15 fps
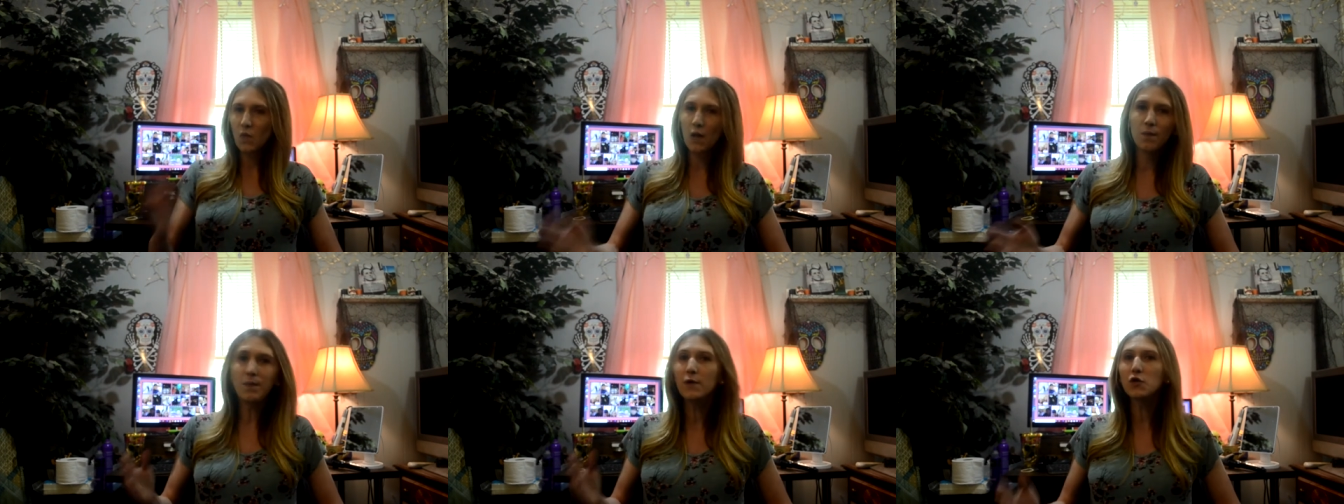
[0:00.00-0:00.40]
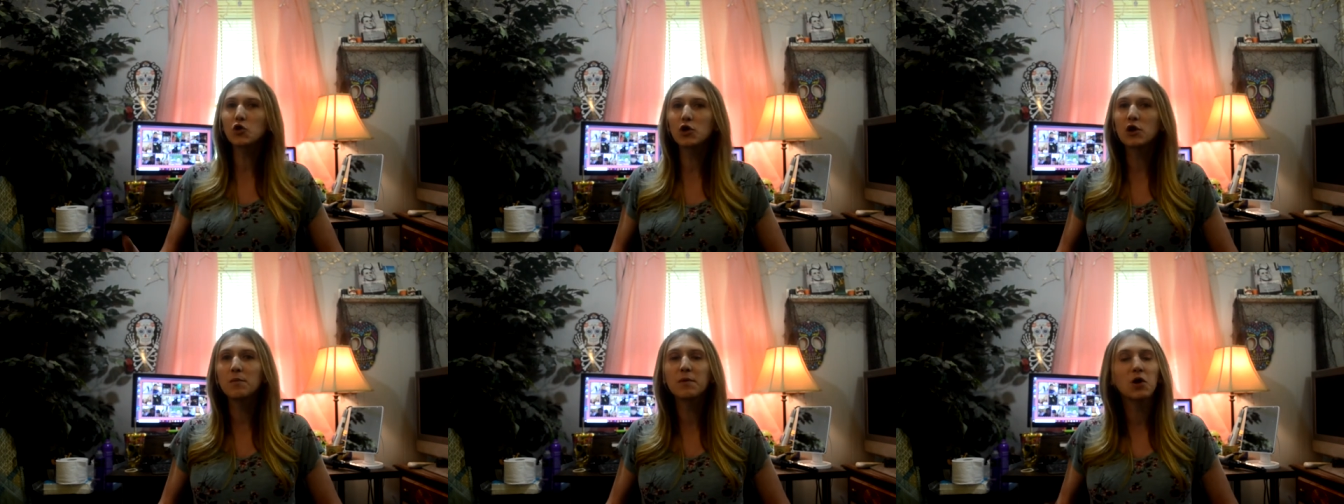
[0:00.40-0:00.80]
this
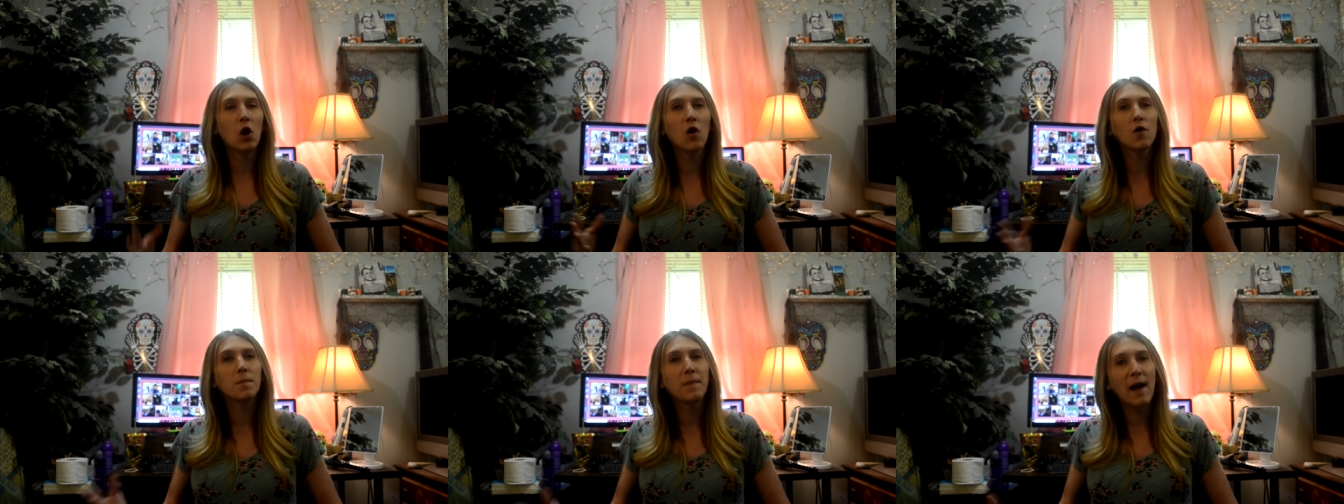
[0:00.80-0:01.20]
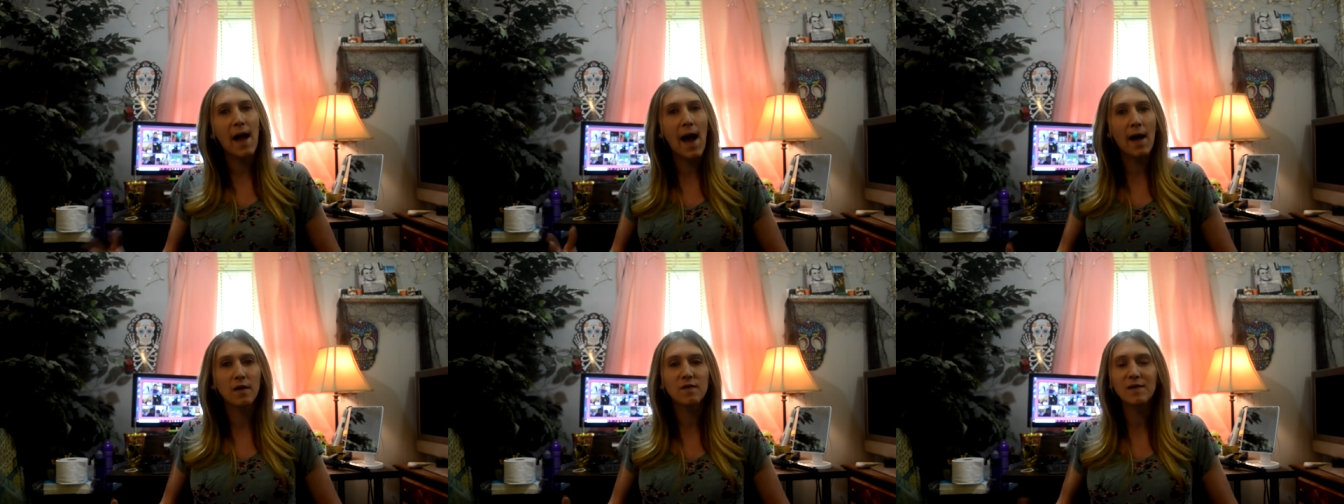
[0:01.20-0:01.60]
gentleman heard my
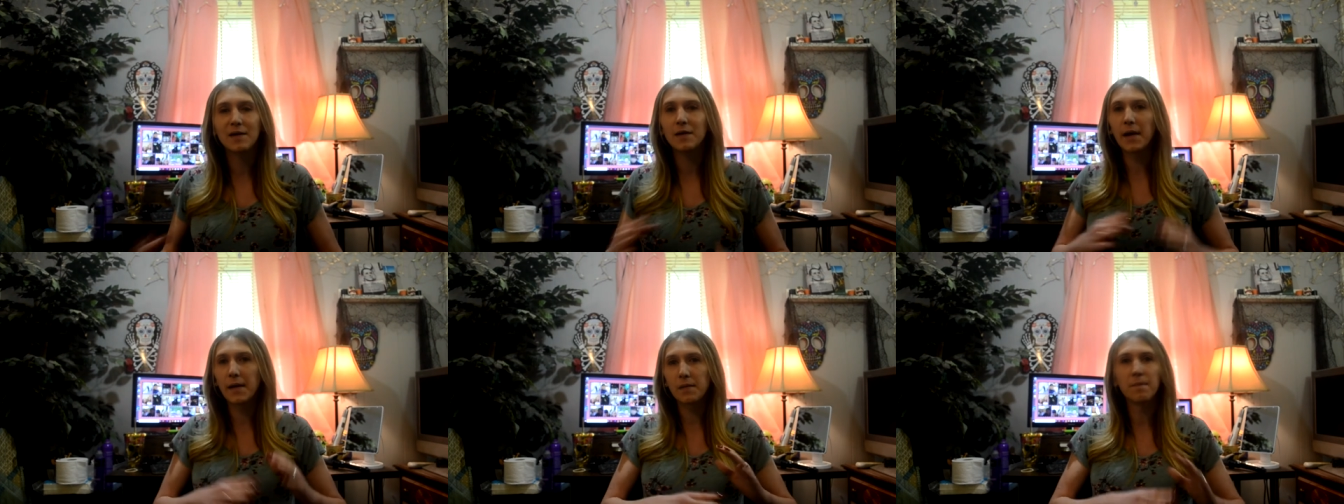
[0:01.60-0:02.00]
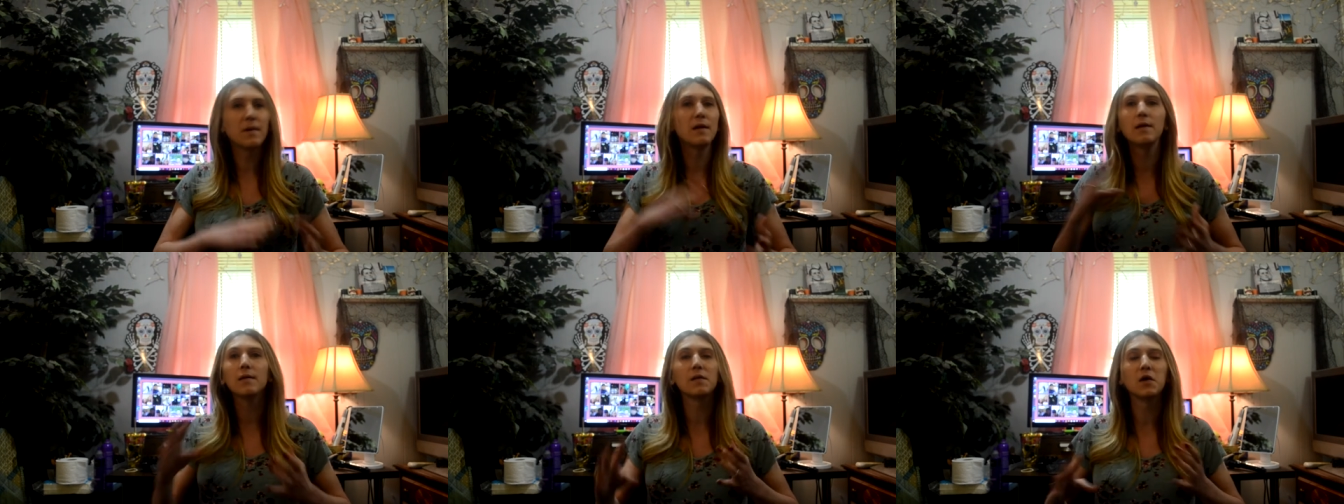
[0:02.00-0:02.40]
accent and
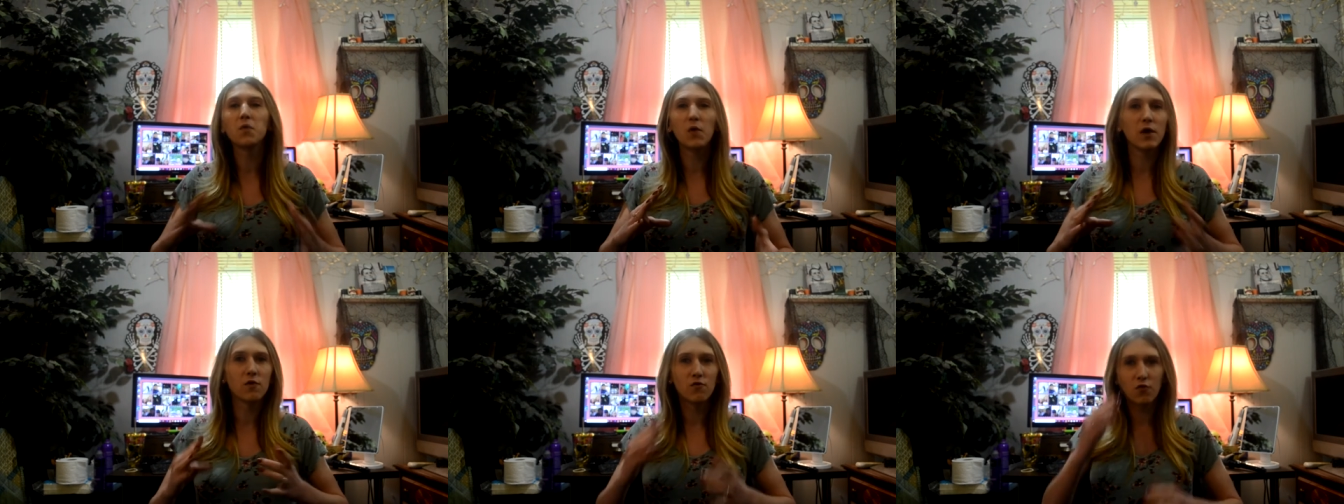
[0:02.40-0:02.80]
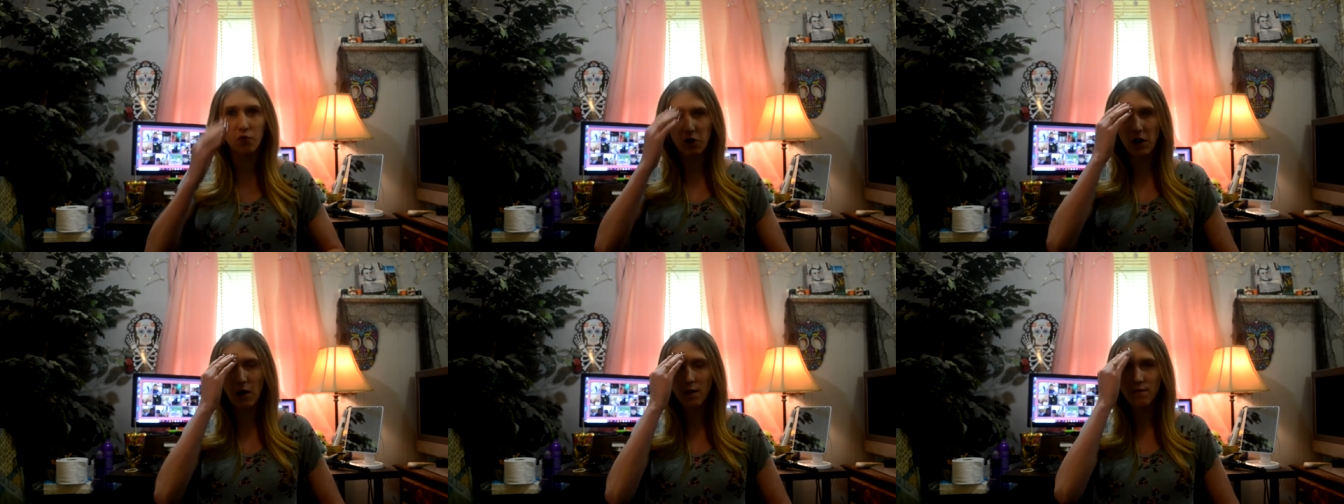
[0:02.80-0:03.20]
immediately went to a
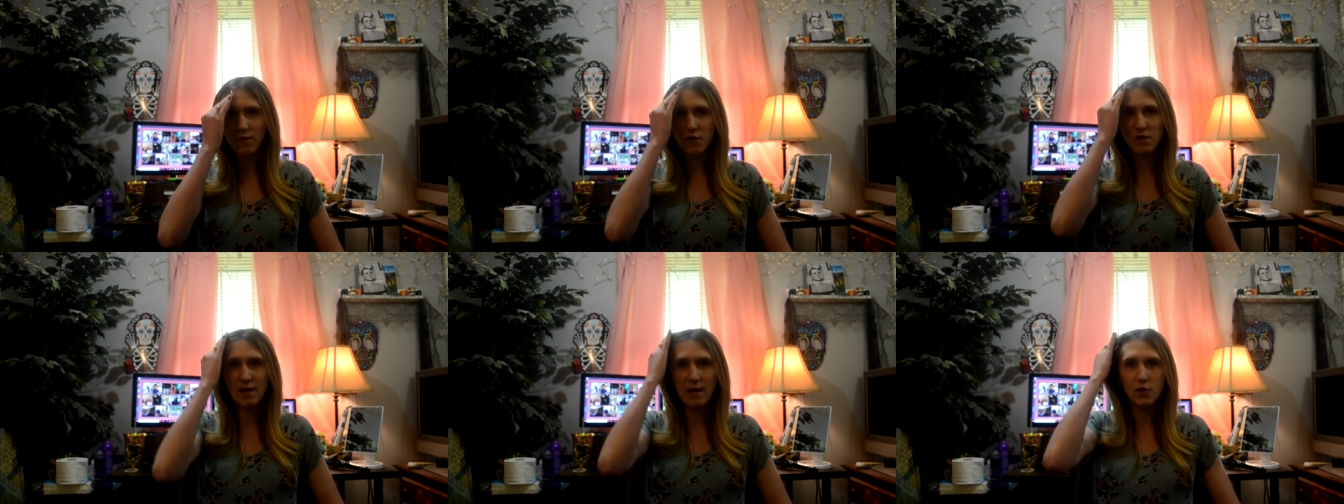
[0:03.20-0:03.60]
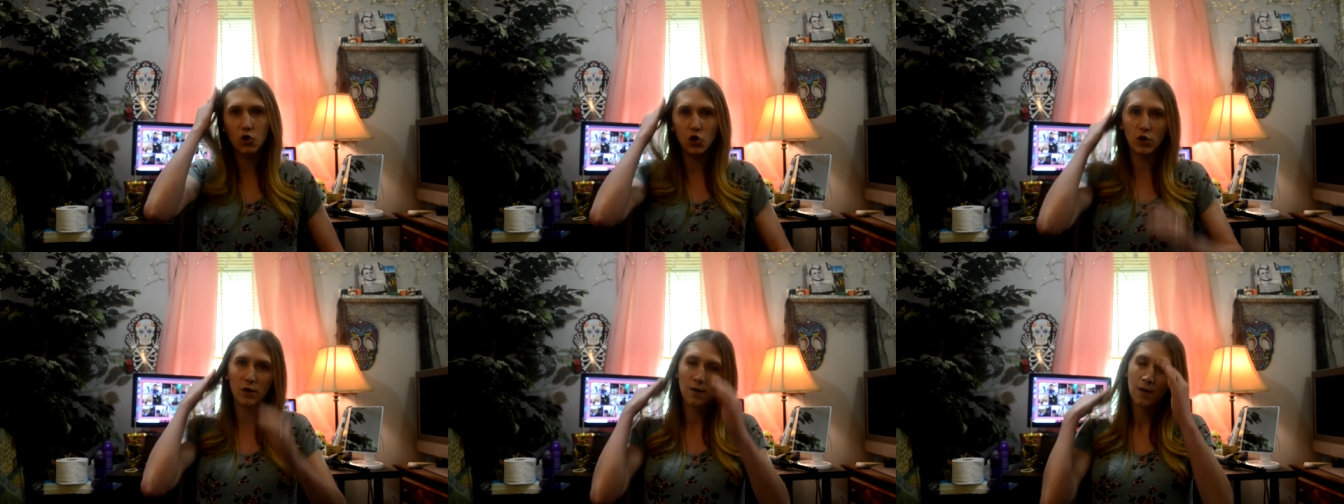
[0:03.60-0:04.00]

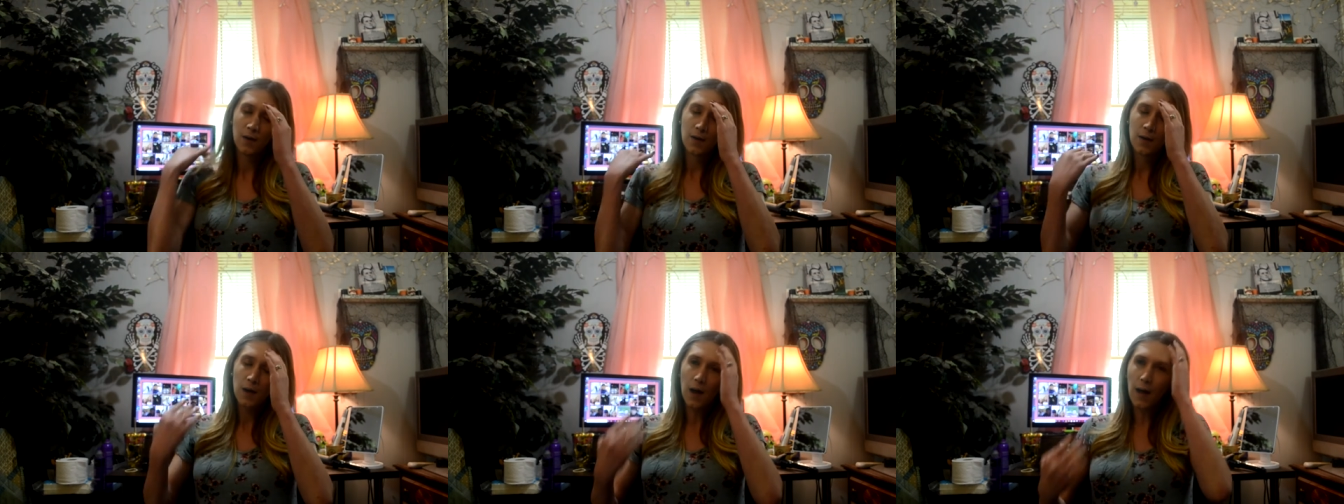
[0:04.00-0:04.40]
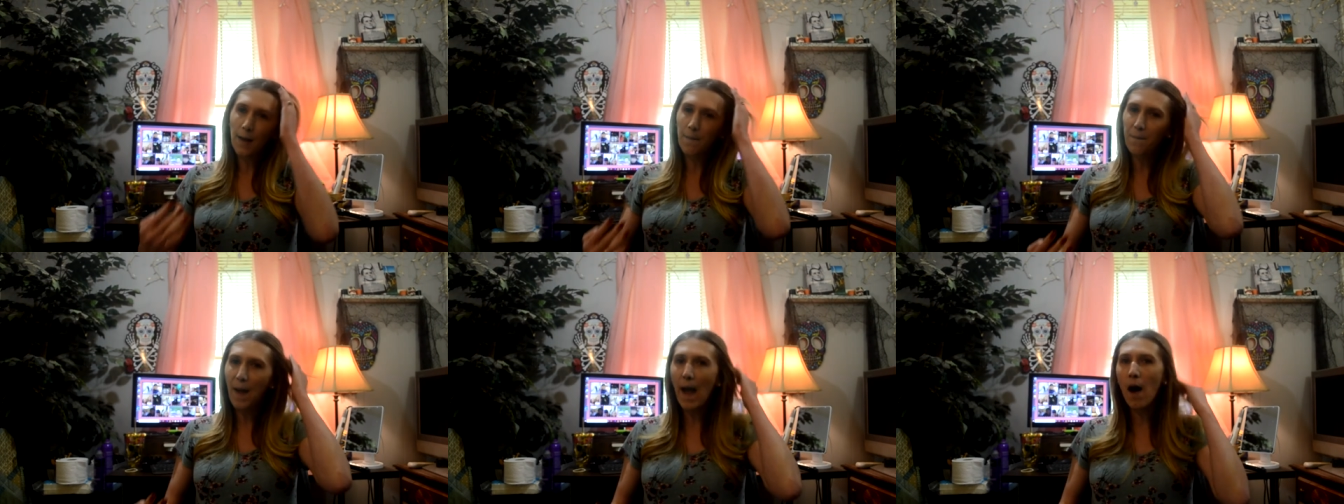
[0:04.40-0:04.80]
conversation
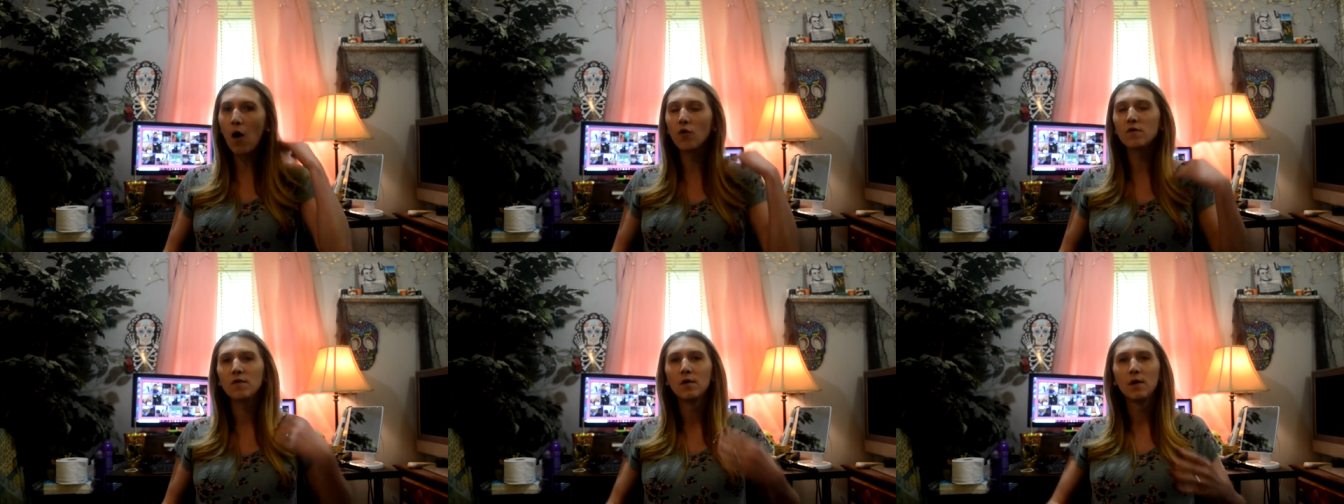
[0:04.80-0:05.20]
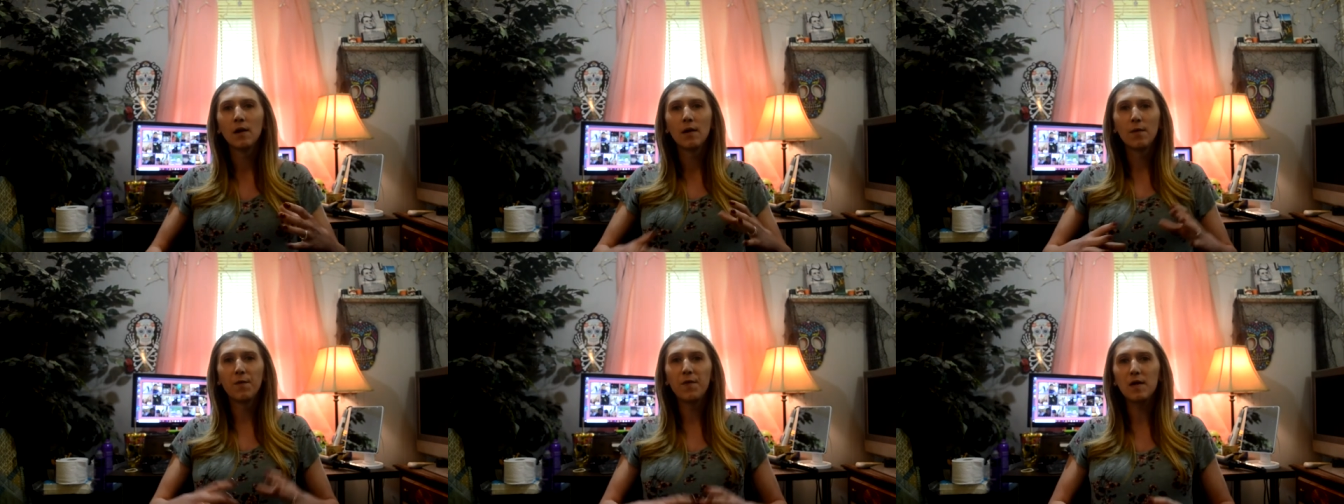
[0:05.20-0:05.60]
about
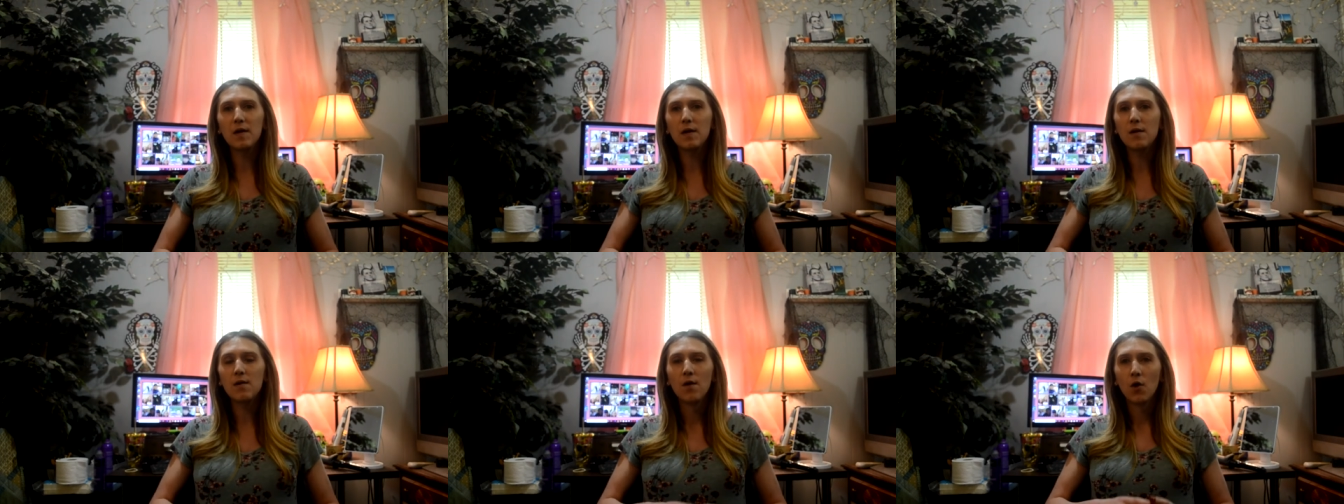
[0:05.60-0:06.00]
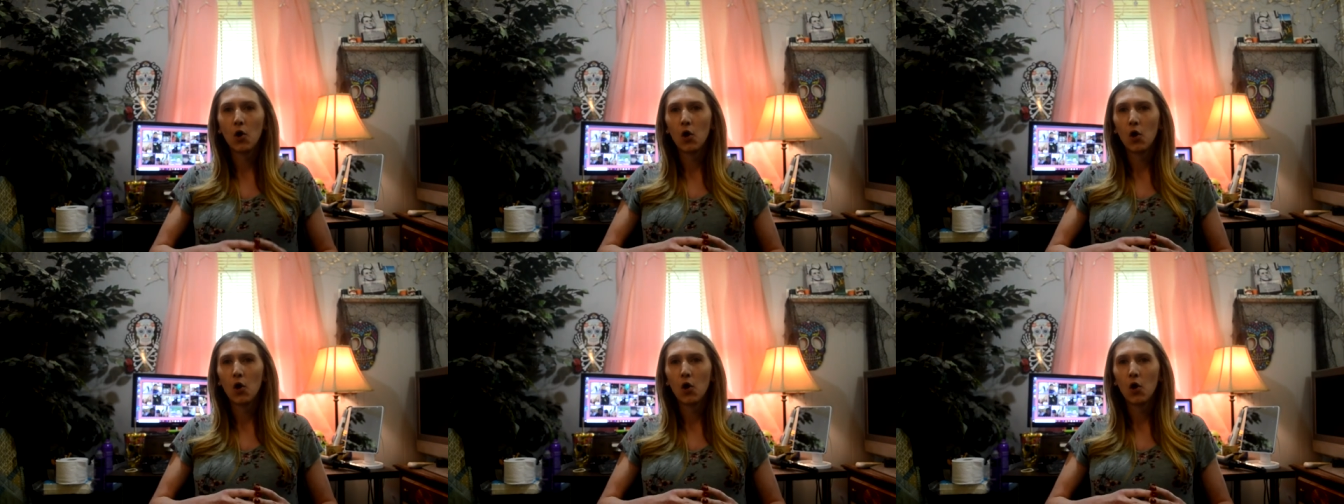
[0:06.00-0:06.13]
the,